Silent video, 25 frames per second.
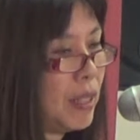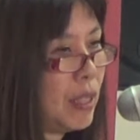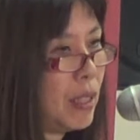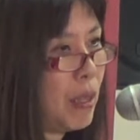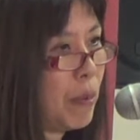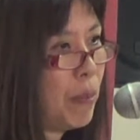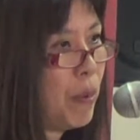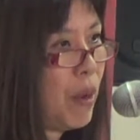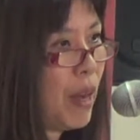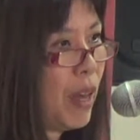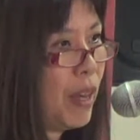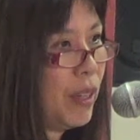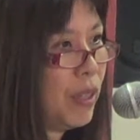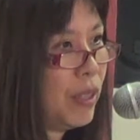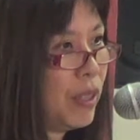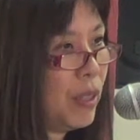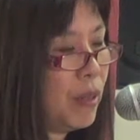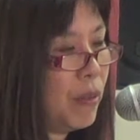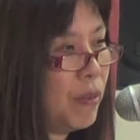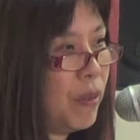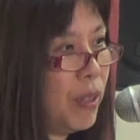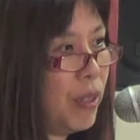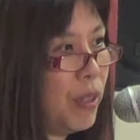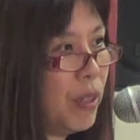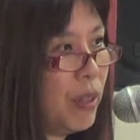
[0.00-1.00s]
the branch of
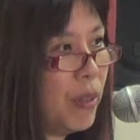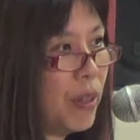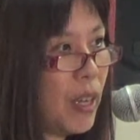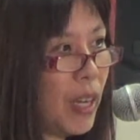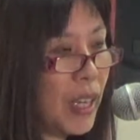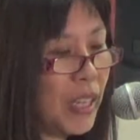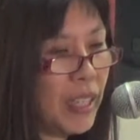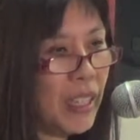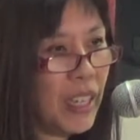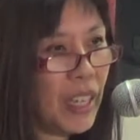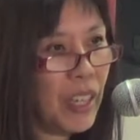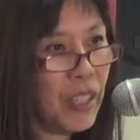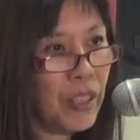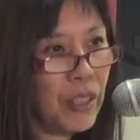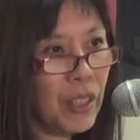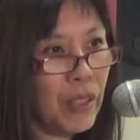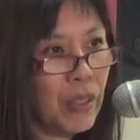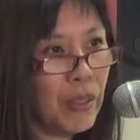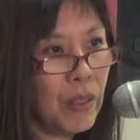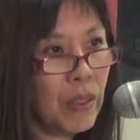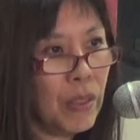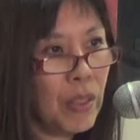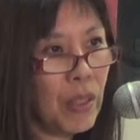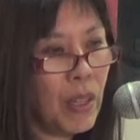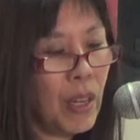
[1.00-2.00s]
the United
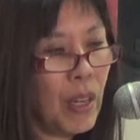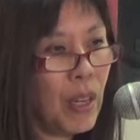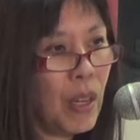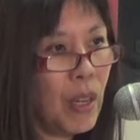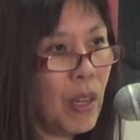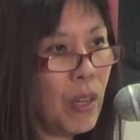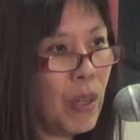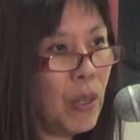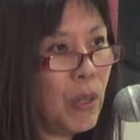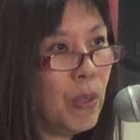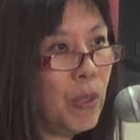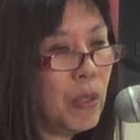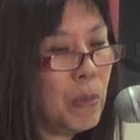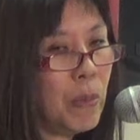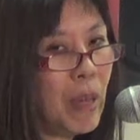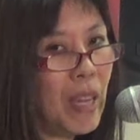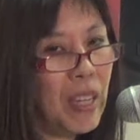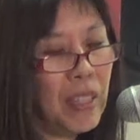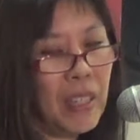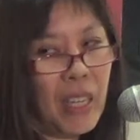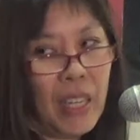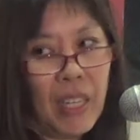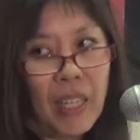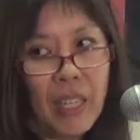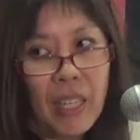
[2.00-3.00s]
Nations whose
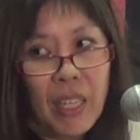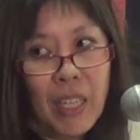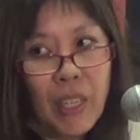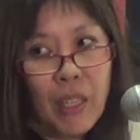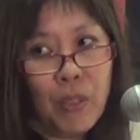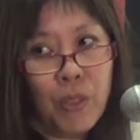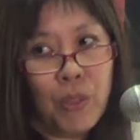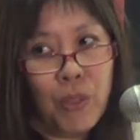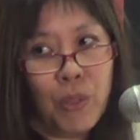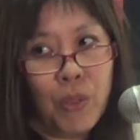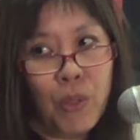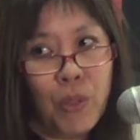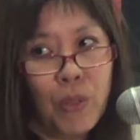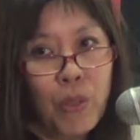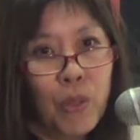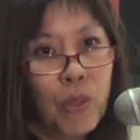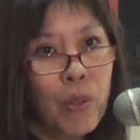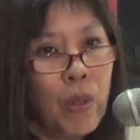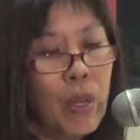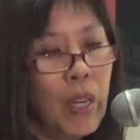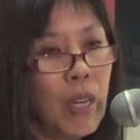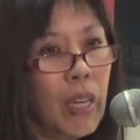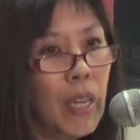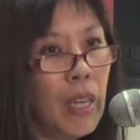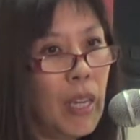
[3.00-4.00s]
mandate it is to